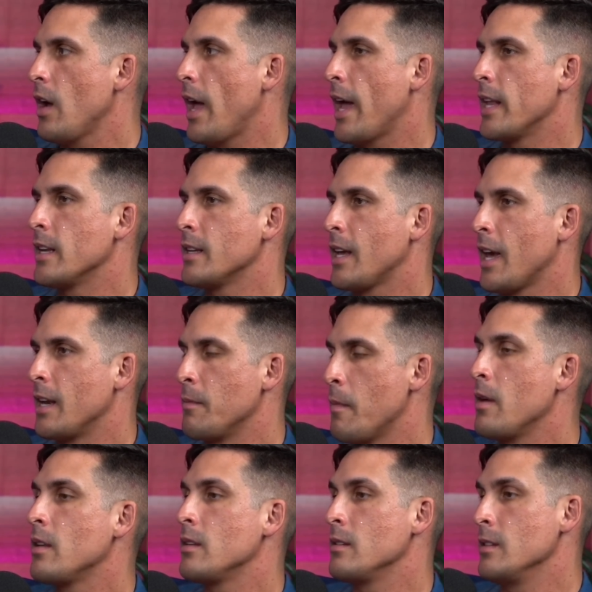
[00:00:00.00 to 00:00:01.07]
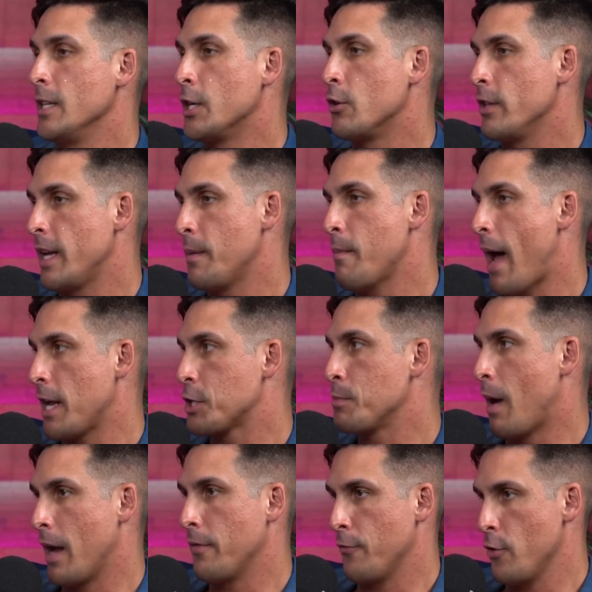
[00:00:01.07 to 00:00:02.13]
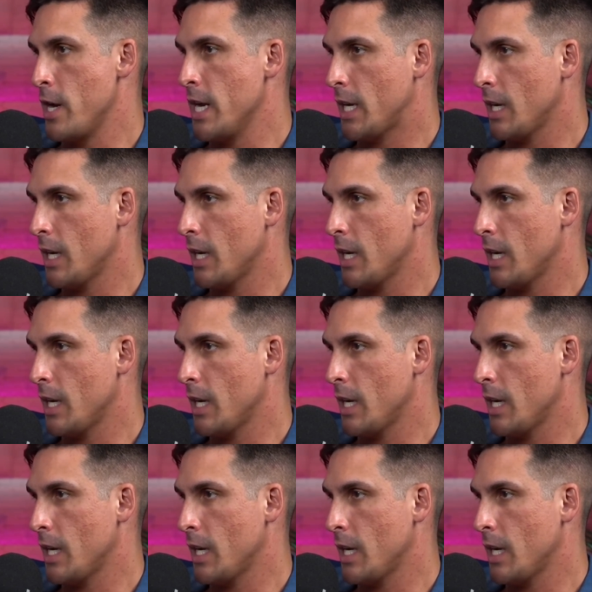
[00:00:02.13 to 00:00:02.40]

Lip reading: and can literally match my freak.